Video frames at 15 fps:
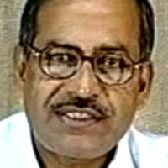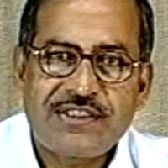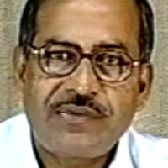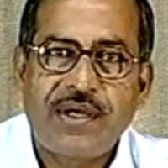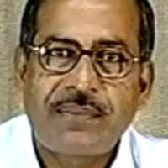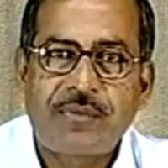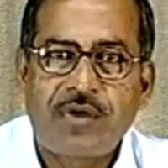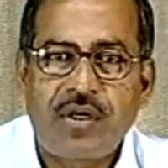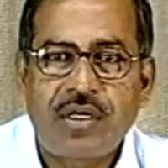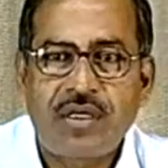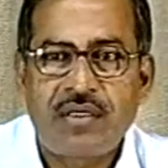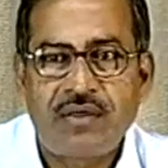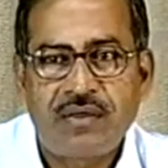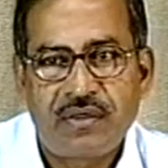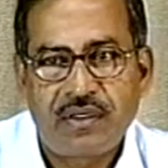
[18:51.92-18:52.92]
you have got
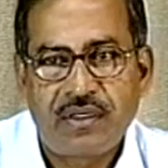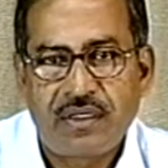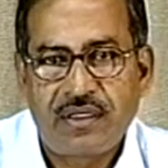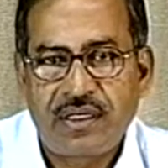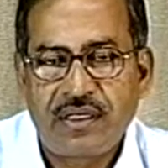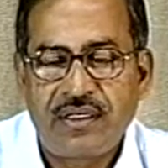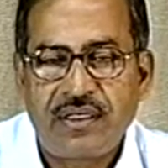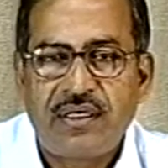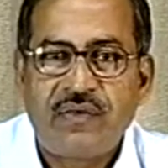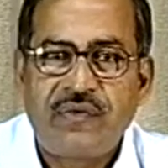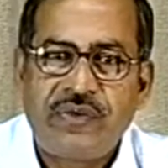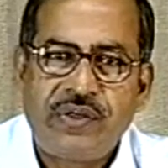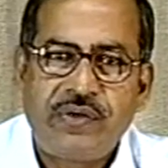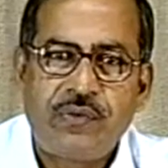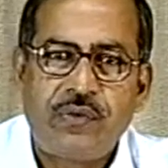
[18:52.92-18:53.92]

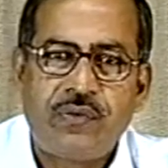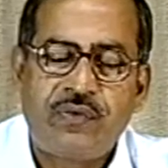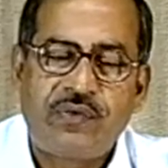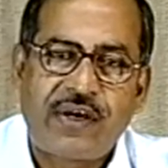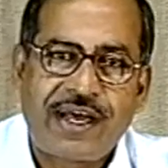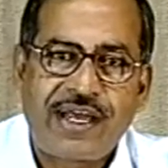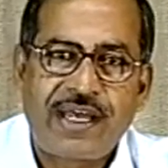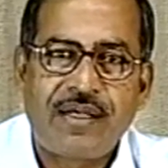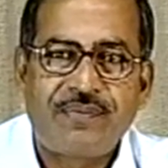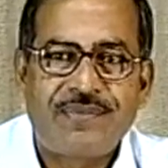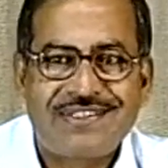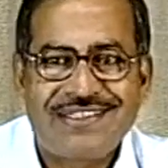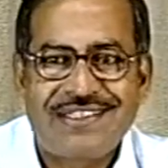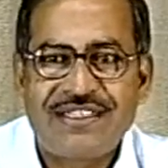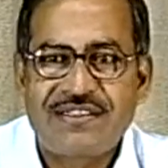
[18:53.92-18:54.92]
few 5,
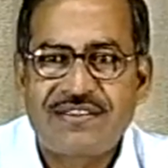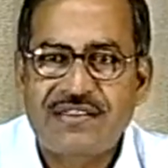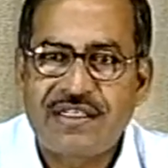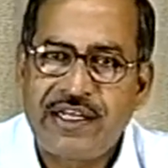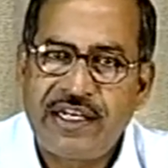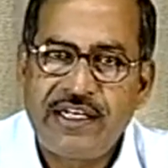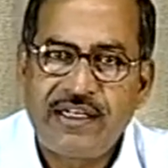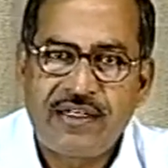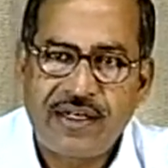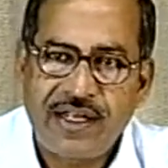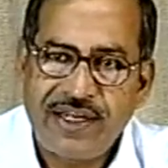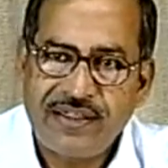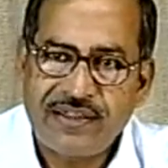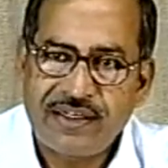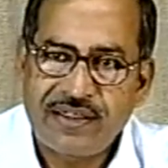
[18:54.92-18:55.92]
6, 8
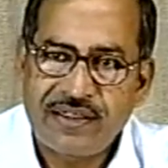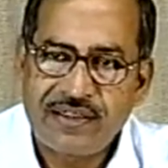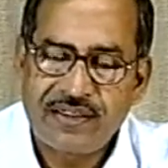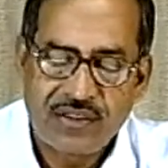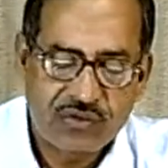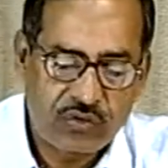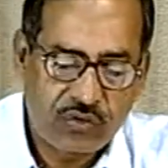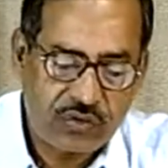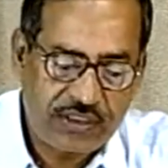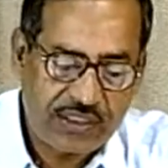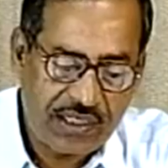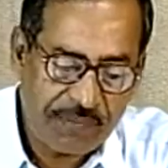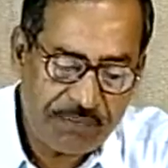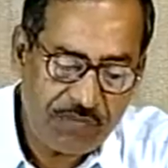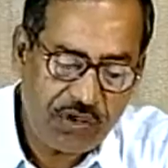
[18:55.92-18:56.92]
like that. So the
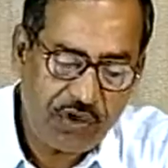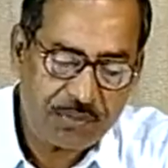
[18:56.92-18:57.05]
number of